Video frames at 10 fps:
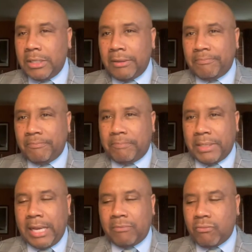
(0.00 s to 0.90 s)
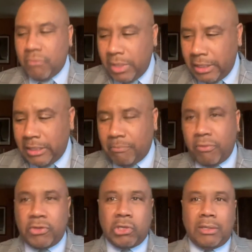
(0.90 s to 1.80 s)
Uh, but I really
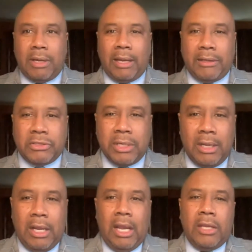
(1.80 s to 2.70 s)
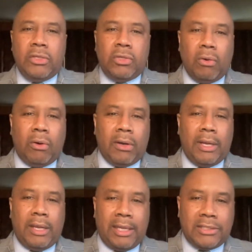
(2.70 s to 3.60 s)
appreciate your
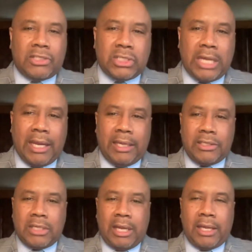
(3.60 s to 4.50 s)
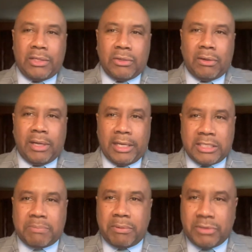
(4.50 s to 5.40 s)
insight and your
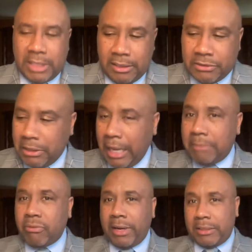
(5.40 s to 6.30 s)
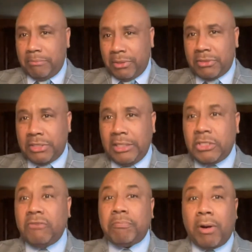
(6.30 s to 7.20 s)
expertise. Again, Brandon Busteed,
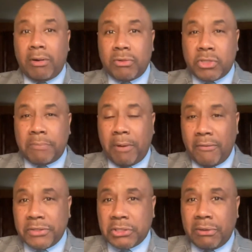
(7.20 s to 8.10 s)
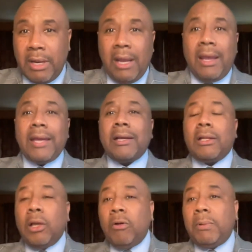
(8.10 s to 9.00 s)
Chief Partnership Officer and
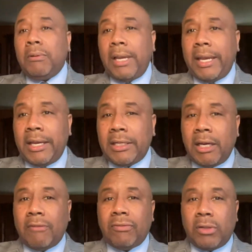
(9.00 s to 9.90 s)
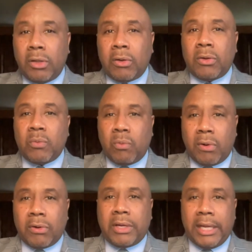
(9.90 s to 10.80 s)
Global Head of Learn
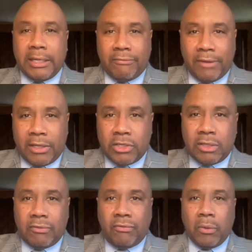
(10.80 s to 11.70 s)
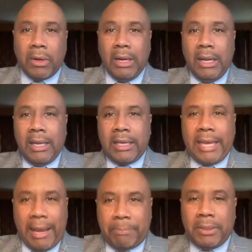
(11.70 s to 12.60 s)
Work Innovation for
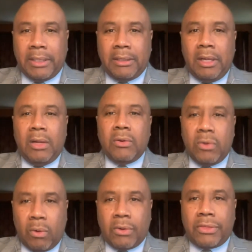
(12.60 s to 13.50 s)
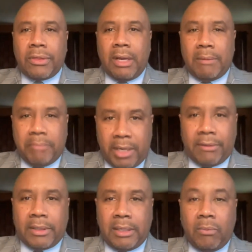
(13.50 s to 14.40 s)
Kaplan North
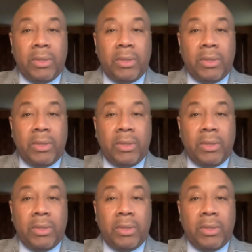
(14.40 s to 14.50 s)
America.